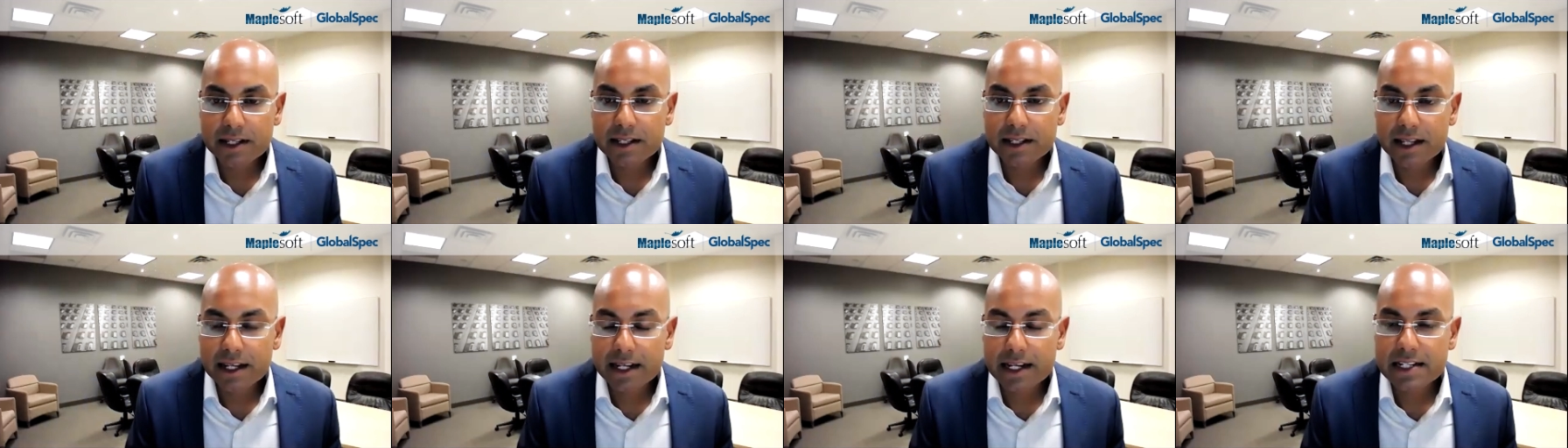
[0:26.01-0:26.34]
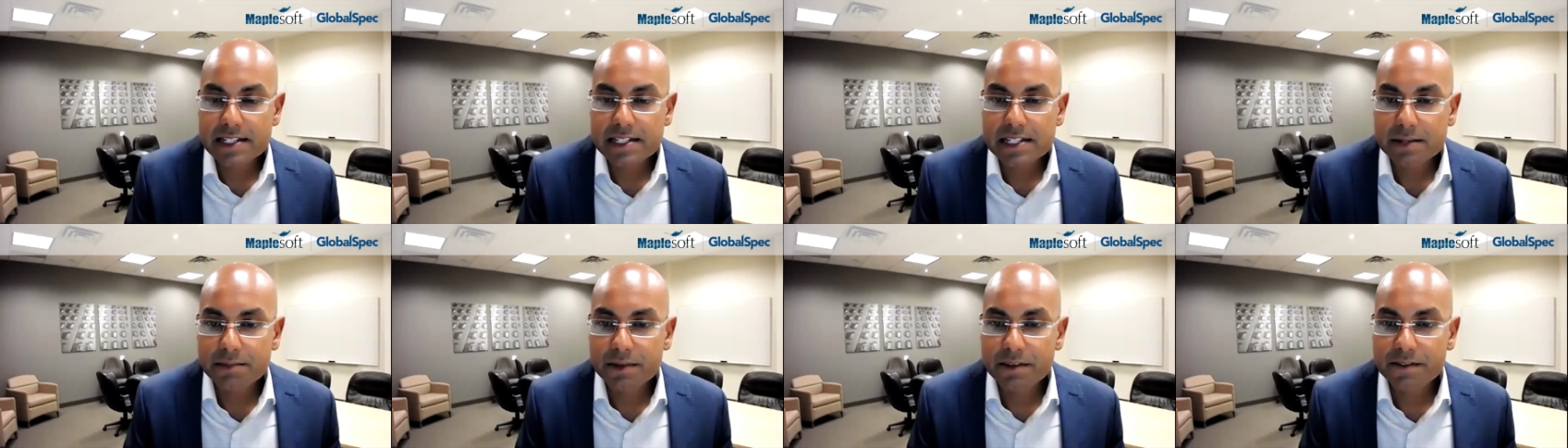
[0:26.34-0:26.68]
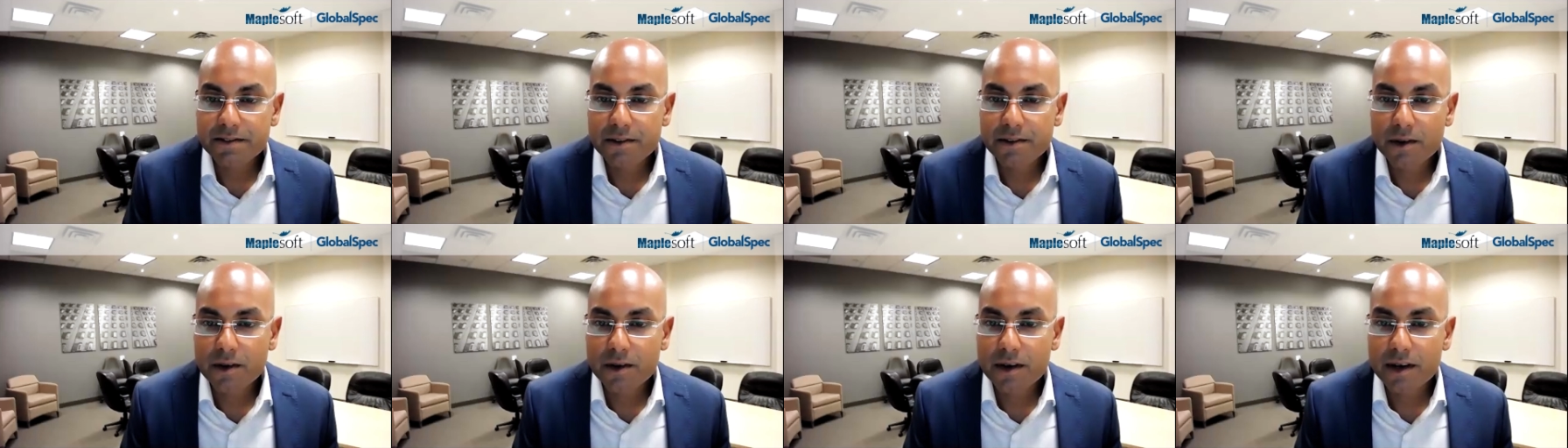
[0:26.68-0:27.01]
like I said
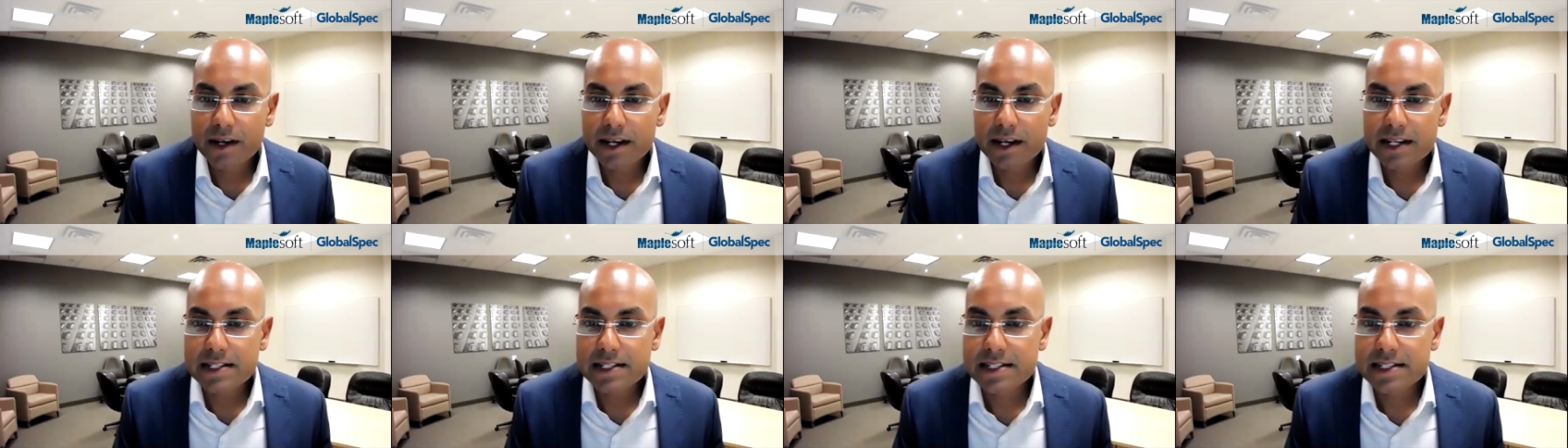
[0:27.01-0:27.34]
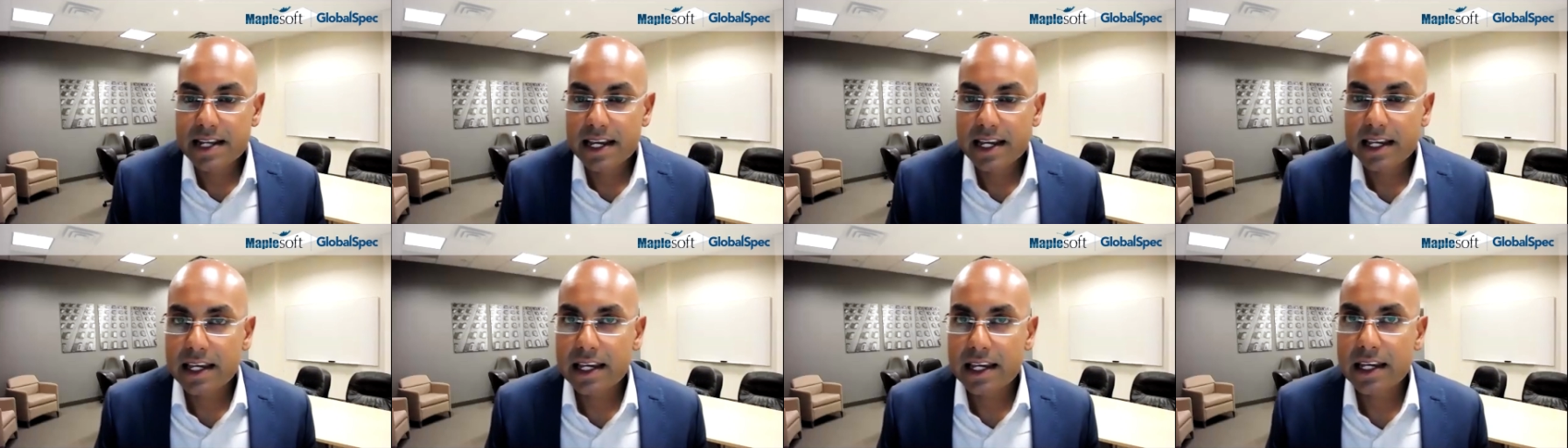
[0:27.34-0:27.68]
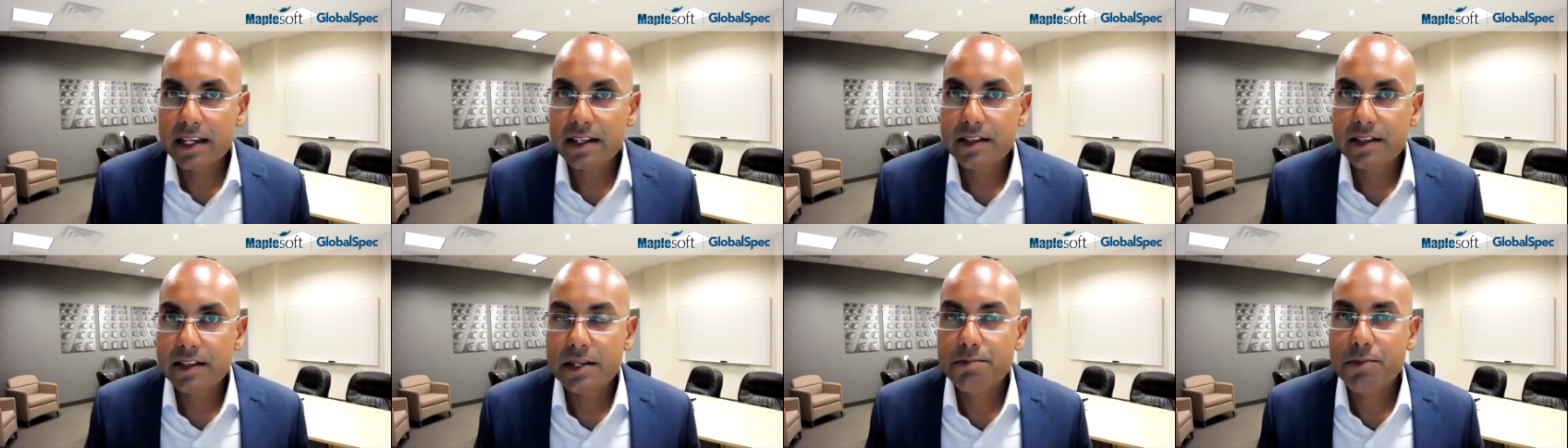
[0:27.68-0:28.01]
before, is
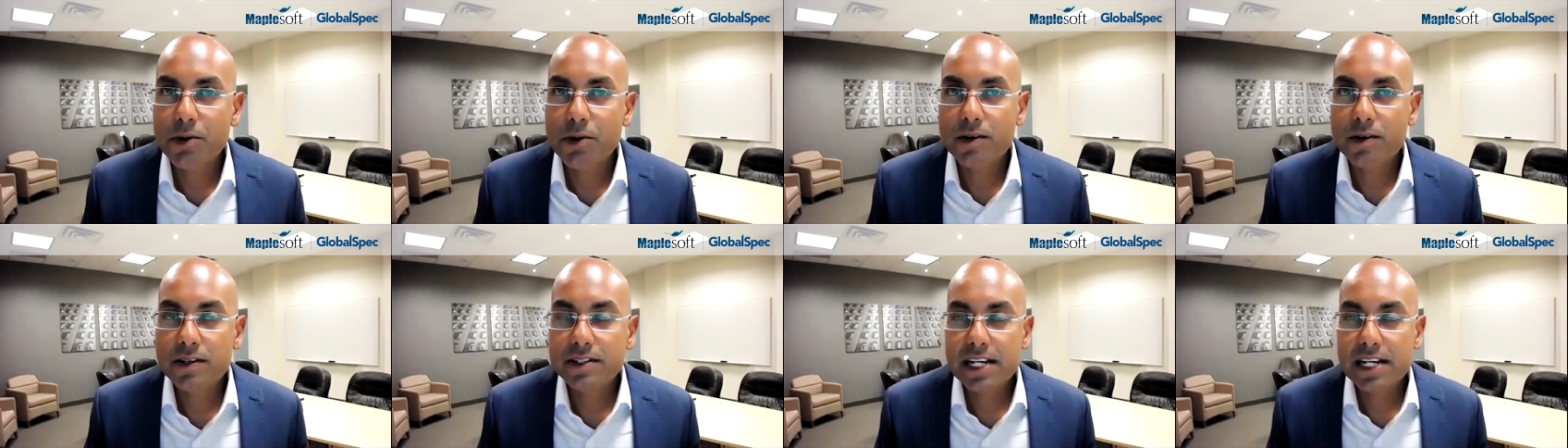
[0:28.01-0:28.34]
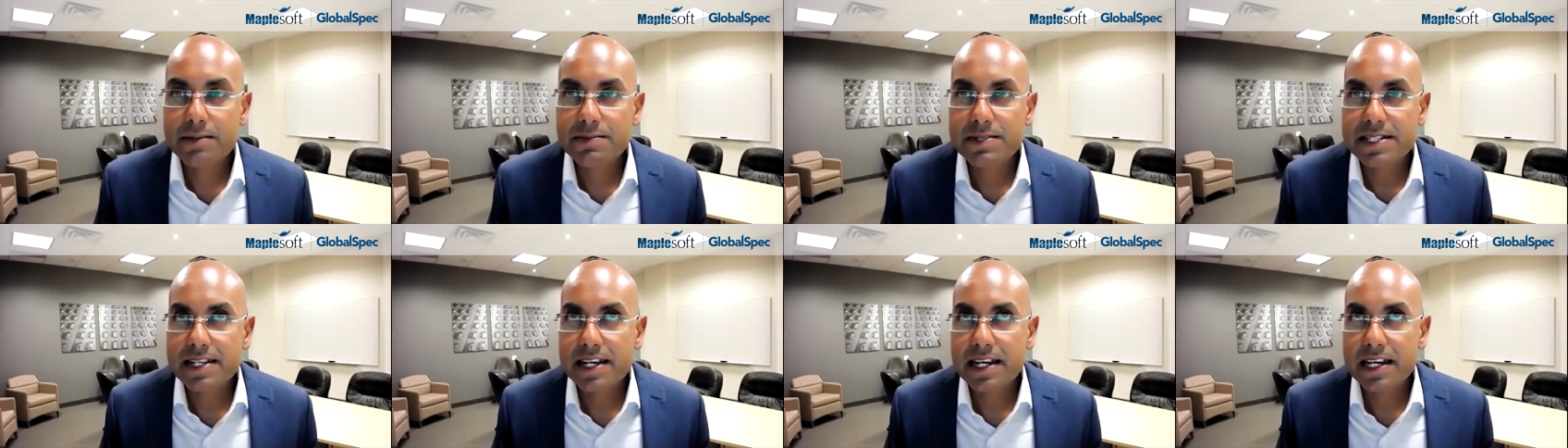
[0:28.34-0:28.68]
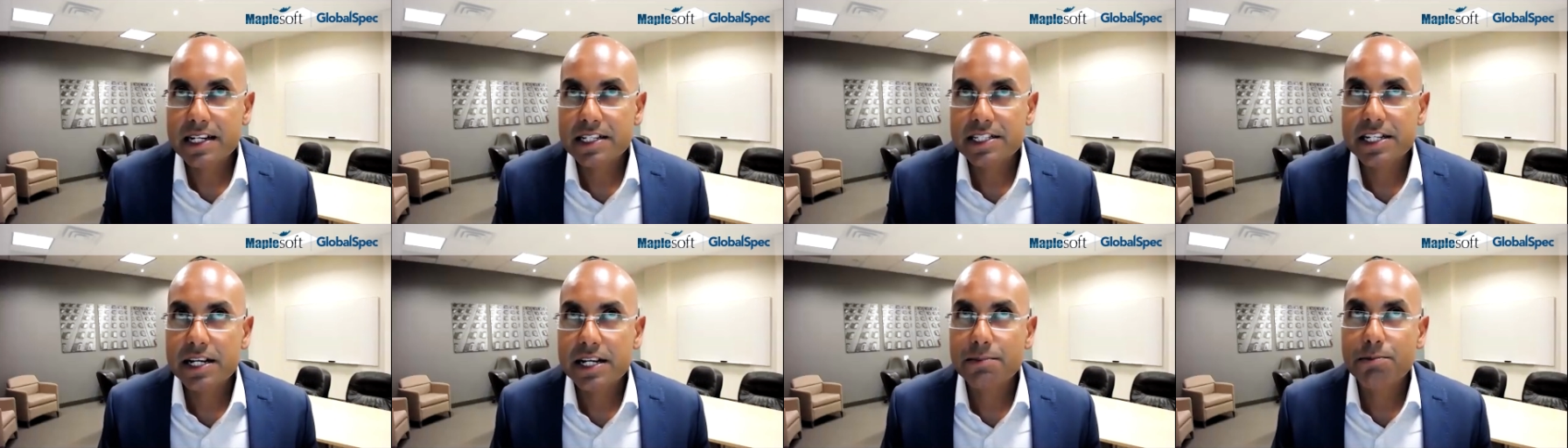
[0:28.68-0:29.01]
taking the prototype
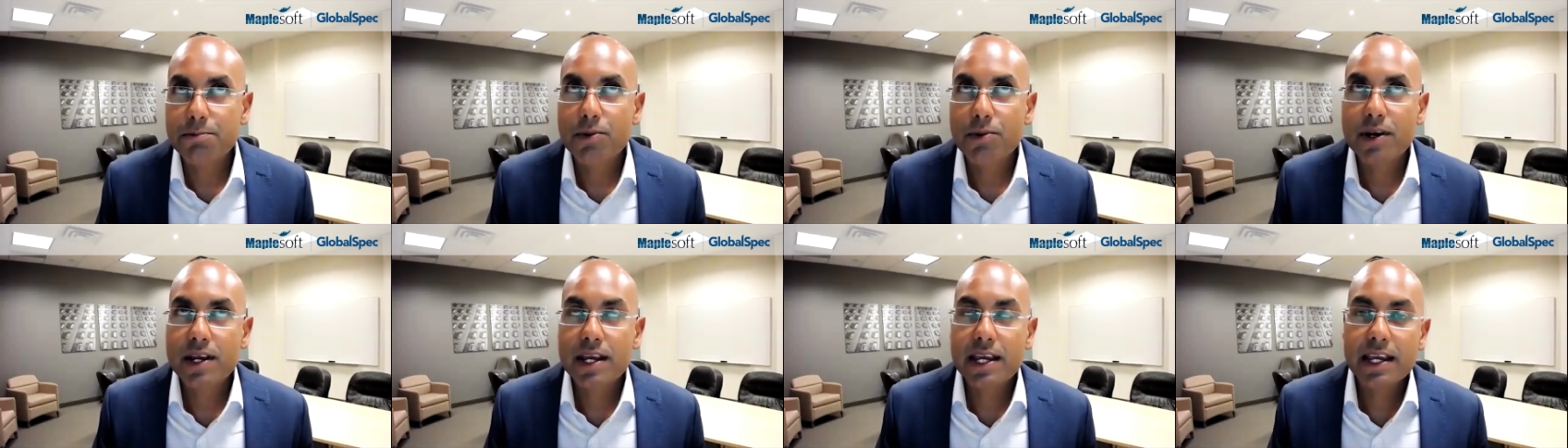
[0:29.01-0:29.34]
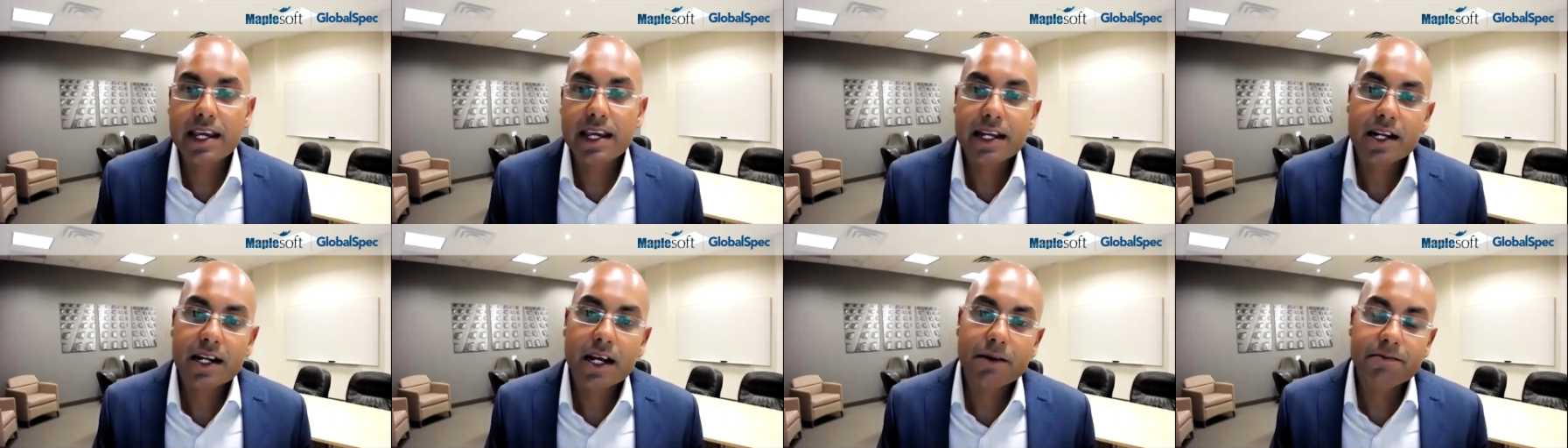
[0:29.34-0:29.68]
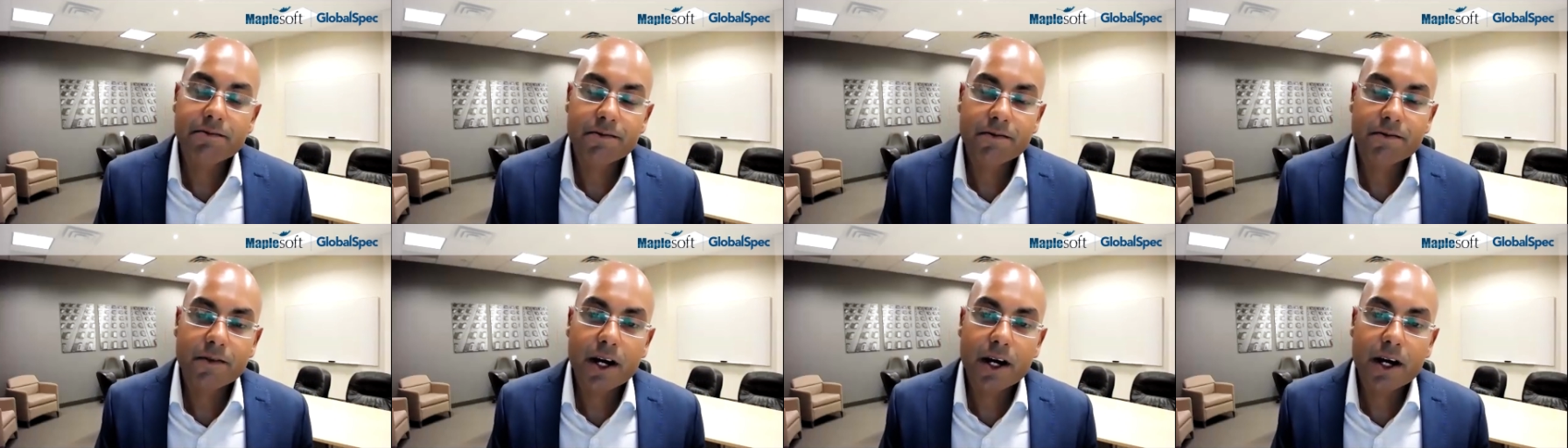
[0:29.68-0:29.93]
stage and bringing it up